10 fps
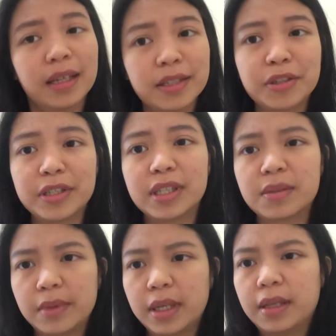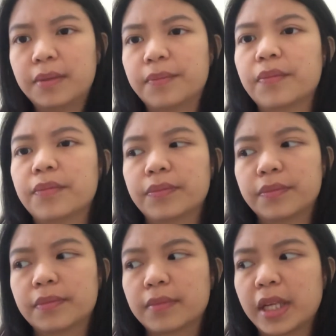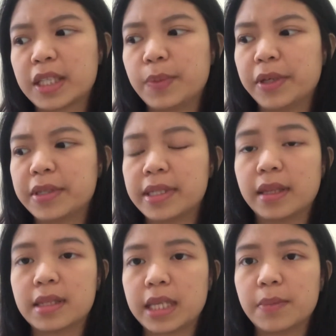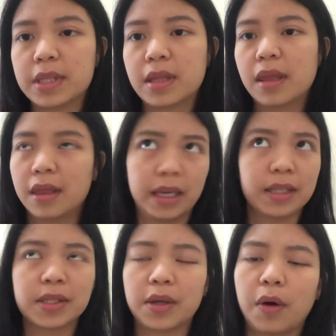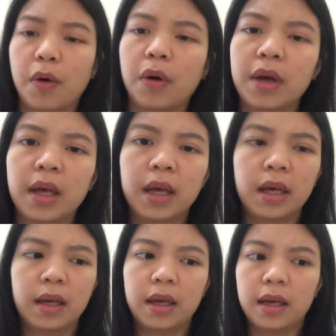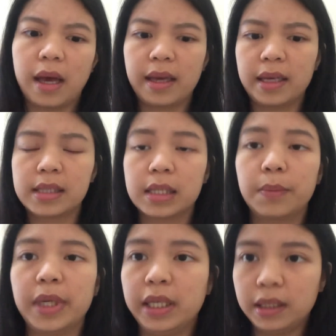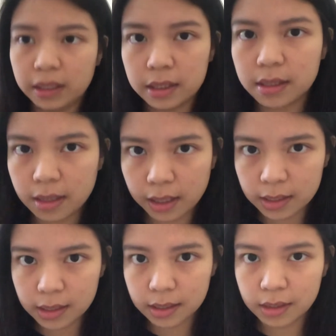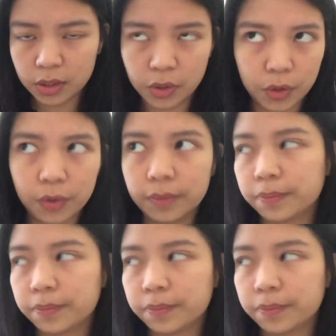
she's been experiencing the same thing so I guess somebody needs this too